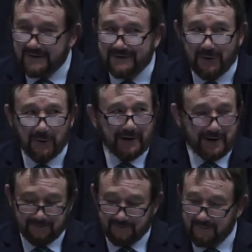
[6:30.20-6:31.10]
So
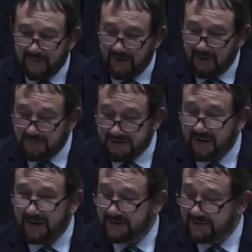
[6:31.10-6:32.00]

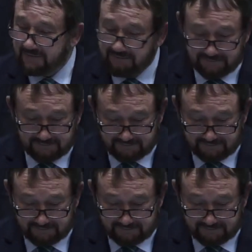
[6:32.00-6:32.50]
besides